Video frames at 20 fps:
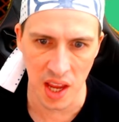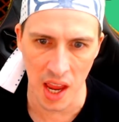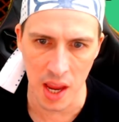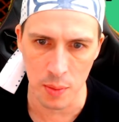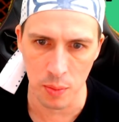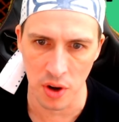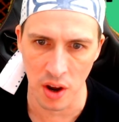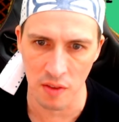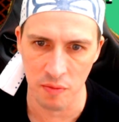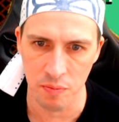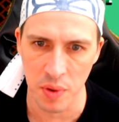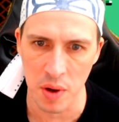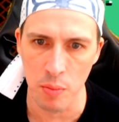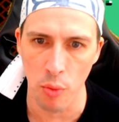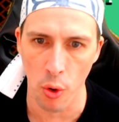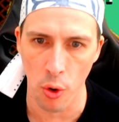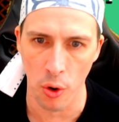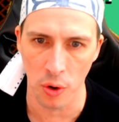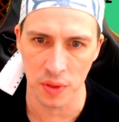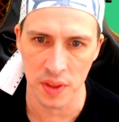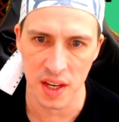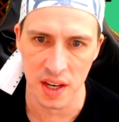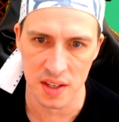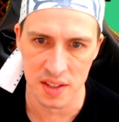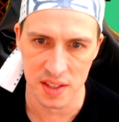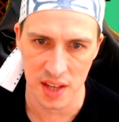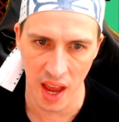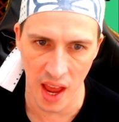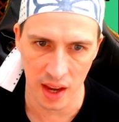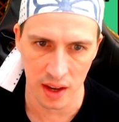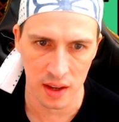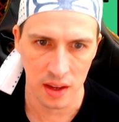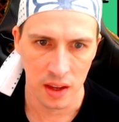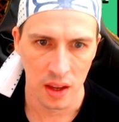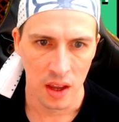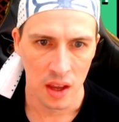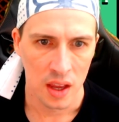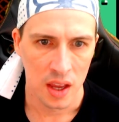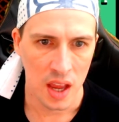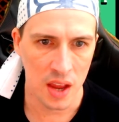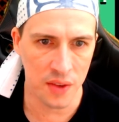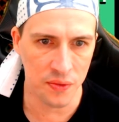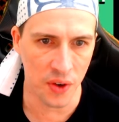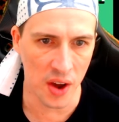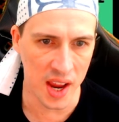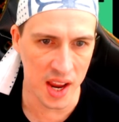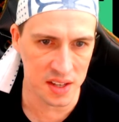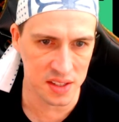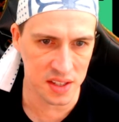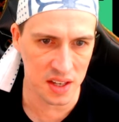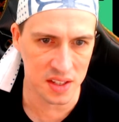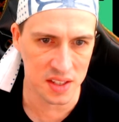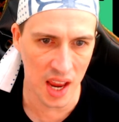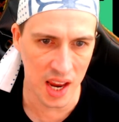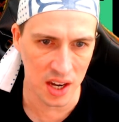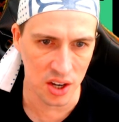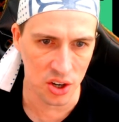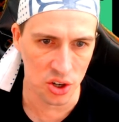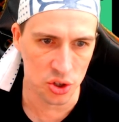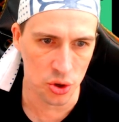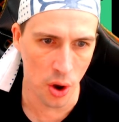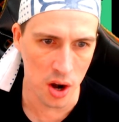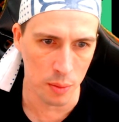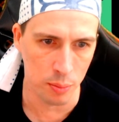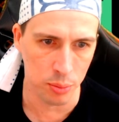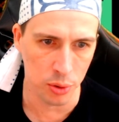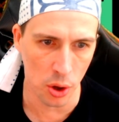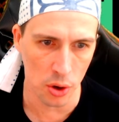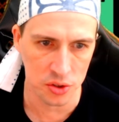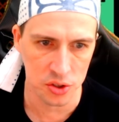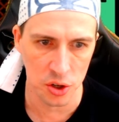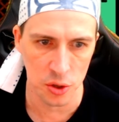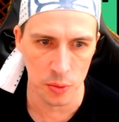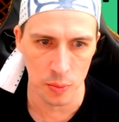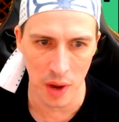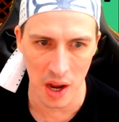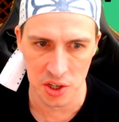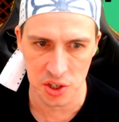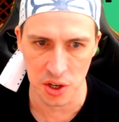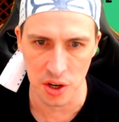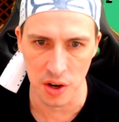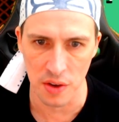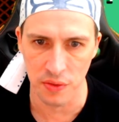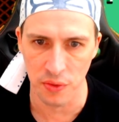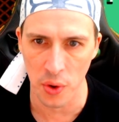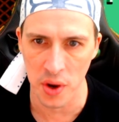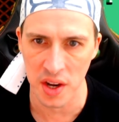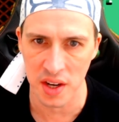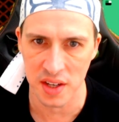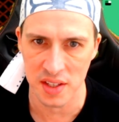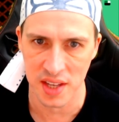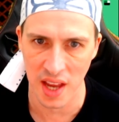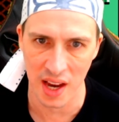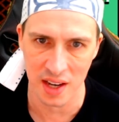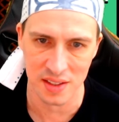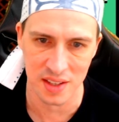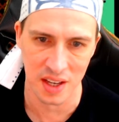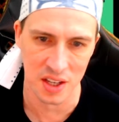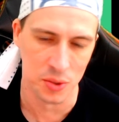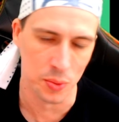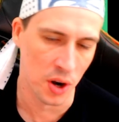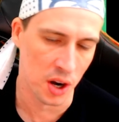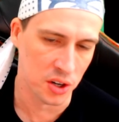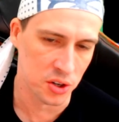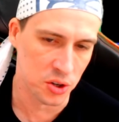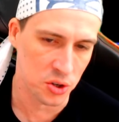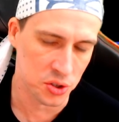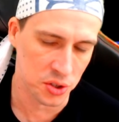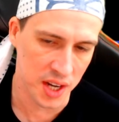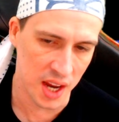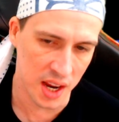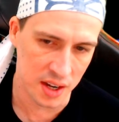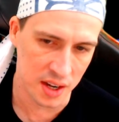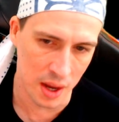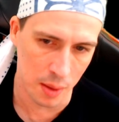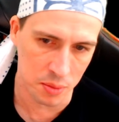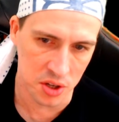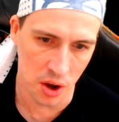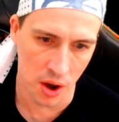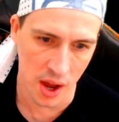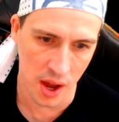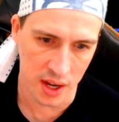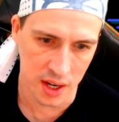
when I've been more on the attack. If I hesitate and try to block too much and avoid attacks, that's when I usually end up dying in